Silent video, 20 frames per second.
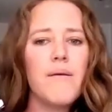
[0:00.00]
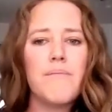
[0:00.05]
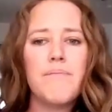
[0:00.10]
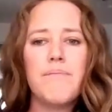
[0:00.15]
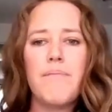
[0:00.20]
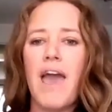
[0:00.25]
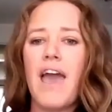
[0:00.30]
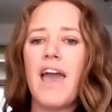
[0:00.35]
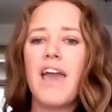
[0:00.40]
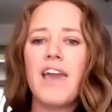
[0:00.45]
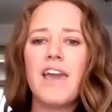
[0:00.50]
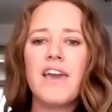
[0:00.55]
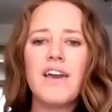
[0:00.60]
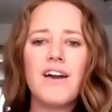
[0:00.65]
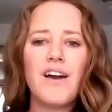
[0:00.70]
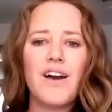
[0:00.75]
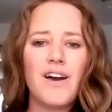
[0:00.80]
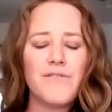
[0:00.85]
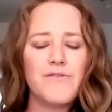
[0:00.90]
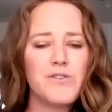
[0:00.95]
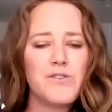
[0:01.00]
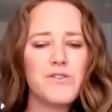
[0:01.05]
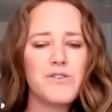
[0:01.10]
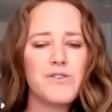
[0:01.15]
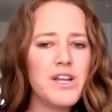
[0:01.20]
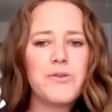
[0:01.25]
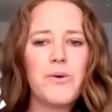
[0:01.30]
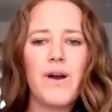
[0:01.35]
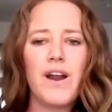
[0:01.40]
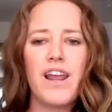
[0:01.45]
May of
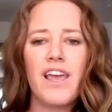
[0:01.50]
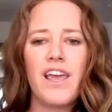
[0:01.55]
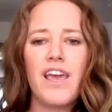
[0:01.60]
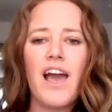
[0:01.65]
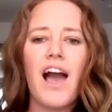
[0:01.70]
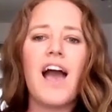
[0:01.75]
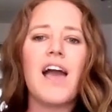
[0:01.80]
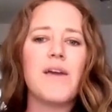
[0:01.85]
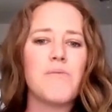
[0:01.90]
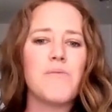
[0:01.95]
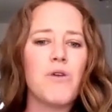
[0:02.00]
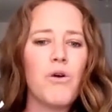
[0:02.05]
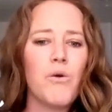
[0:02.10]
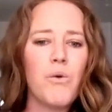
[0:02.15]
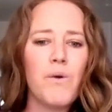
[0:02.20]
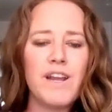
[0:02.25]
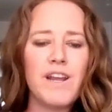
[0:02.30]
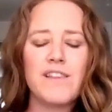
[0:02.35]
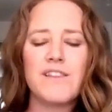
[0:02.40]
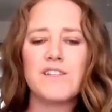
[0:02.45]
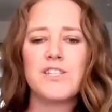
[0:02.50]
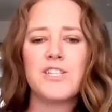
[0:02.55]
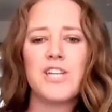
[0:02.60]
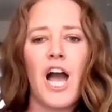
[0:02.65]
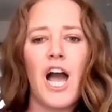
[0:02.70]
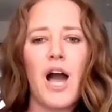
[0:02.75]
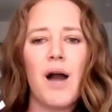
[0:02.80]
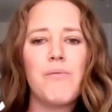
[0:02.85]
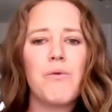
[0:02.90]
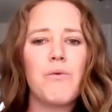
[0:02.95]
twenty twenty, I am quitting this
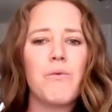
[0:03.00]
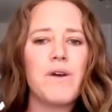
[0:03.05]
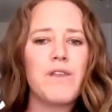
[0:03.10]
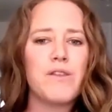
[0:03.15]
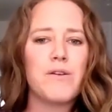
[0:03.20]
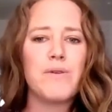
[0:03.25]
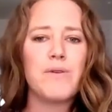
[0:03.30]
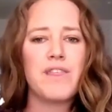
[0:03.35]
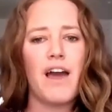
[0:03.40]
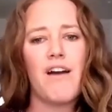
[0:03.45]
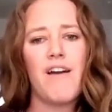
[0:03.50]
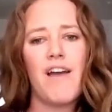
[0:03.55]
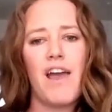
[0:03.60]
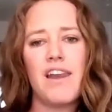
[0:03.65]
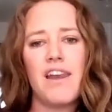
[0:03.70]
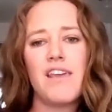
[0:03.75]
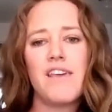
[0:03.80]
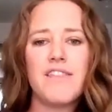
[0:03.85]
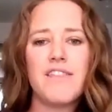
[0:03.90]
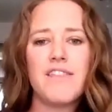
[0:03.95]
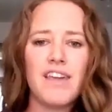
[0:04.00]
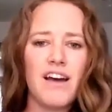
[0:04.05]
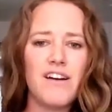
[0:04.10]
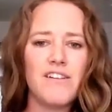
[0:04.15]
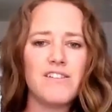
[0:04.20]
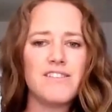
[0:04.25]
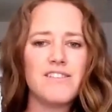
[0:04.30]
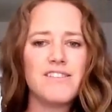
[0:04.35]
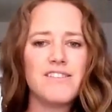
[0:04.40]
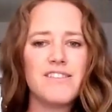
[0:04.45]
job with or without anything
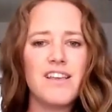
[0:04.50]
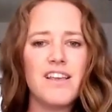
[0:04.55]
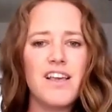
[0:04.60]
else.